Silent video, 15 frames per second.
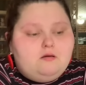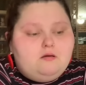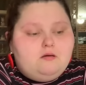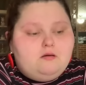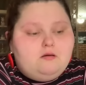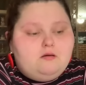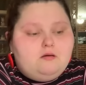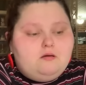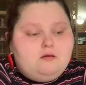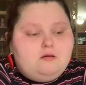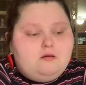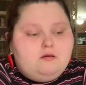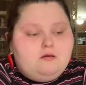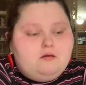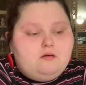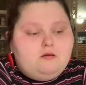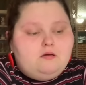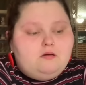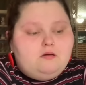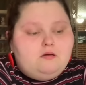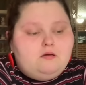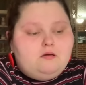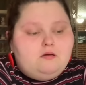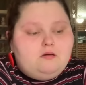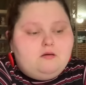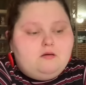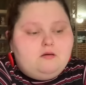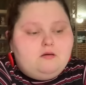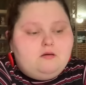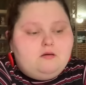
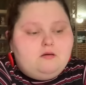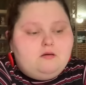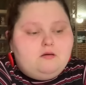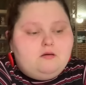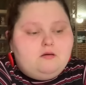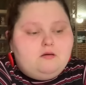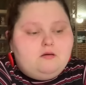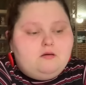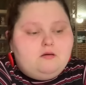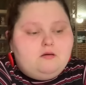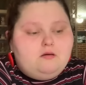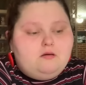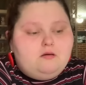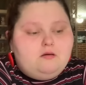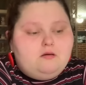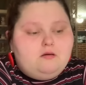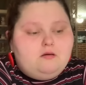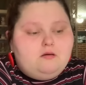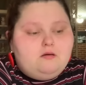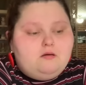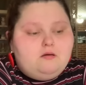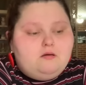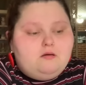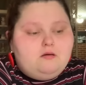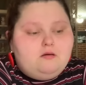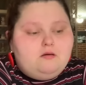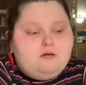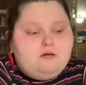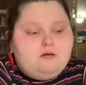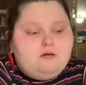
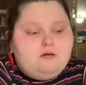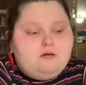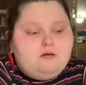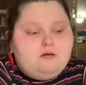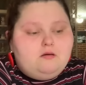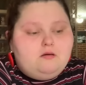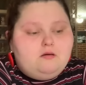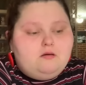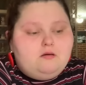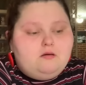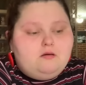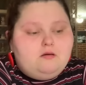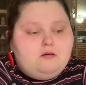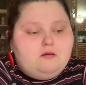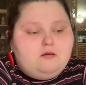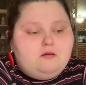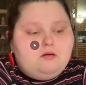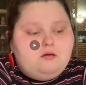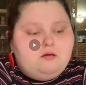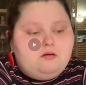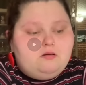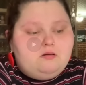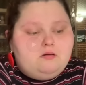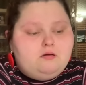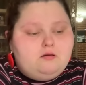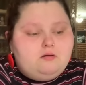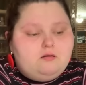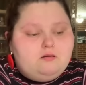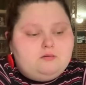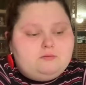
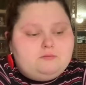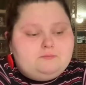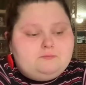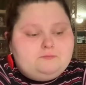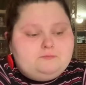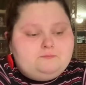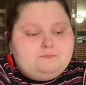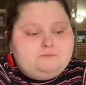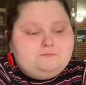(silent)